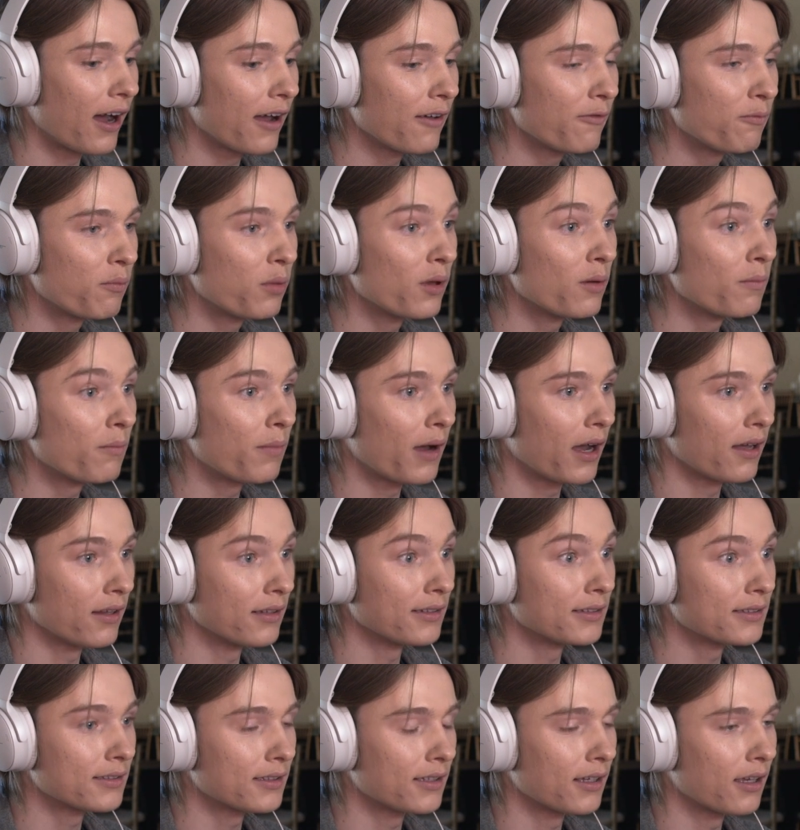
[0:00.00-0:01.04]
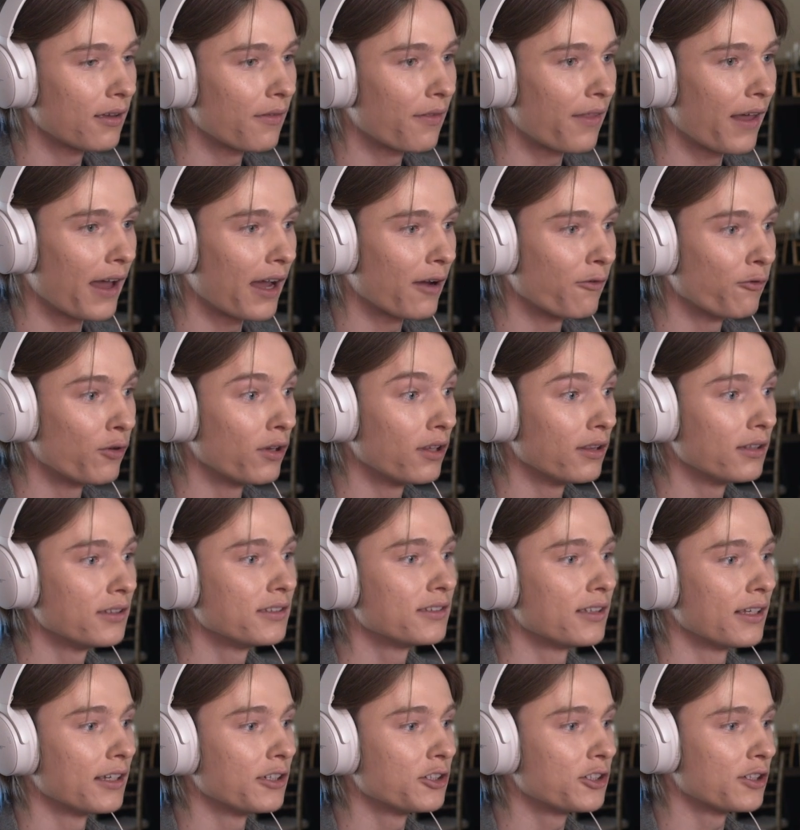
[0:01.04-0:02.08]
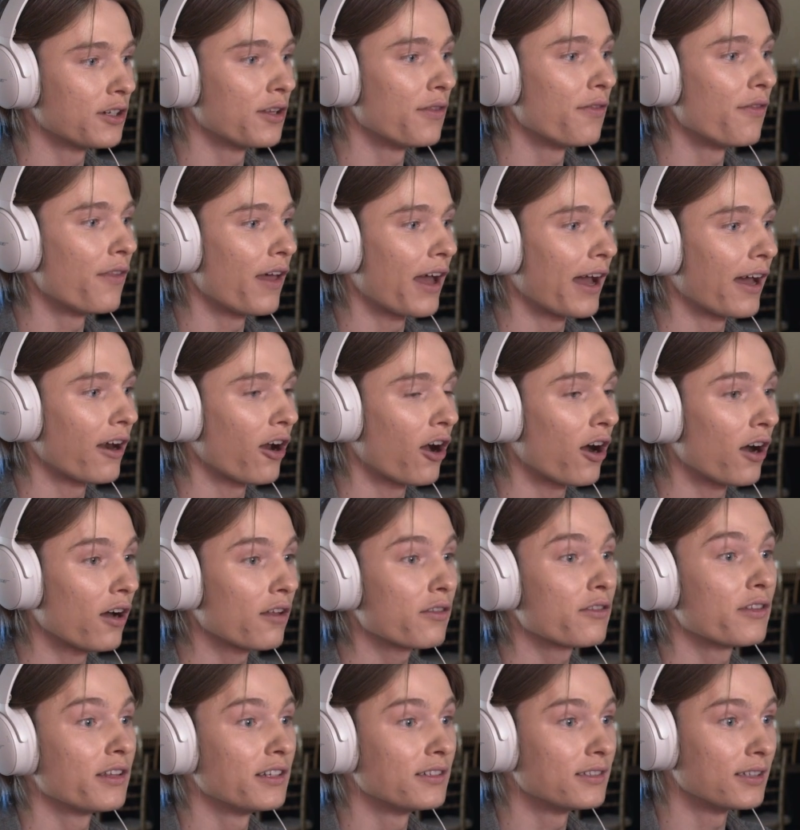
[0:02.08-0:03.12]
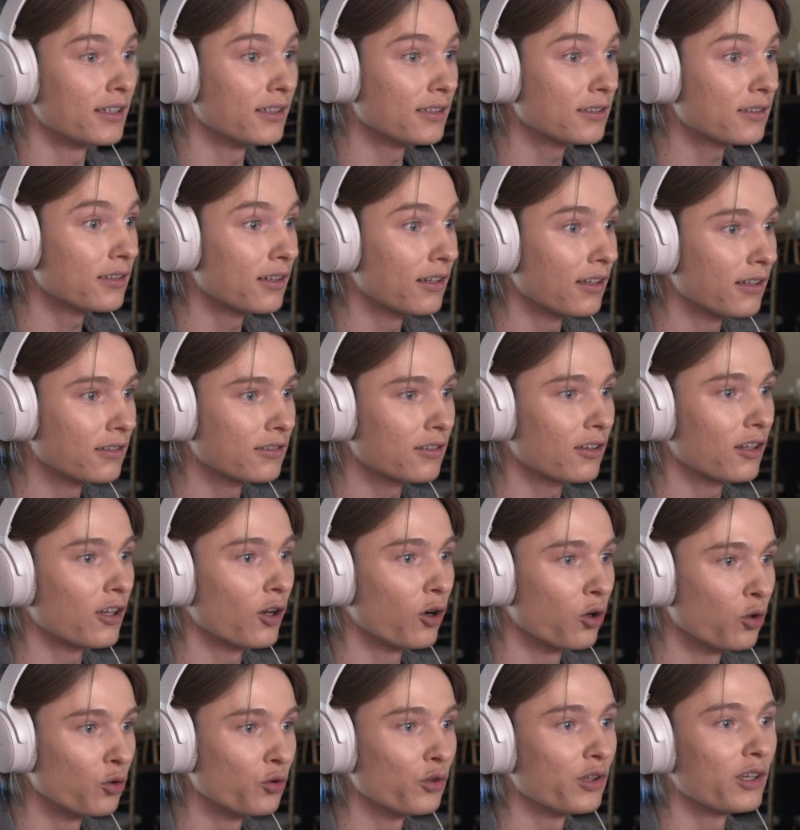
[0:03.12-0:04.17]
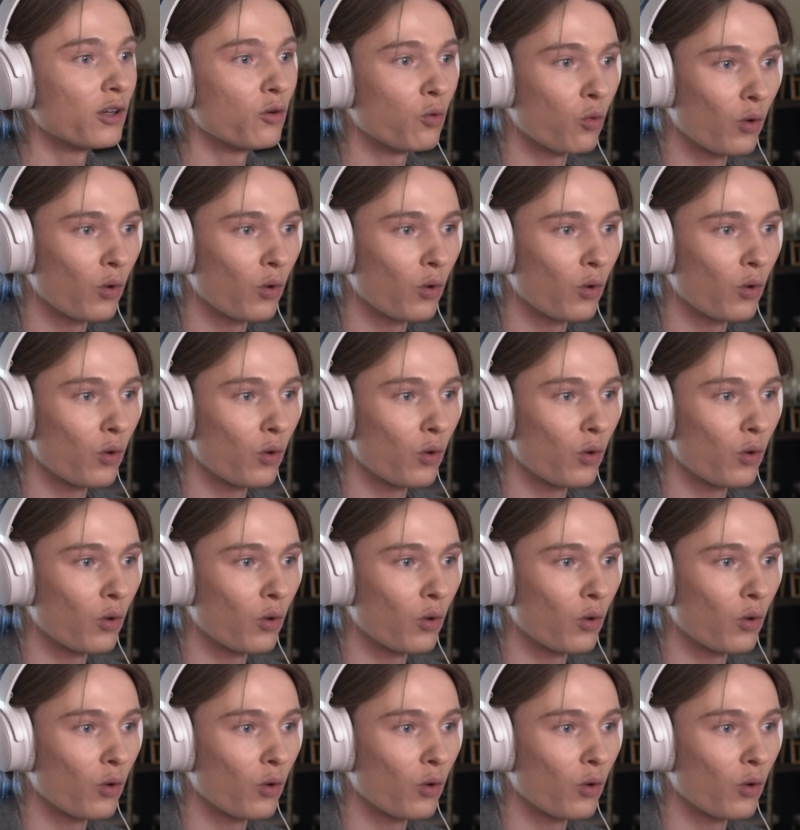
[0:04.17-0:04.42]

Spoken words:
I've been balancing that realization that authenticity is the only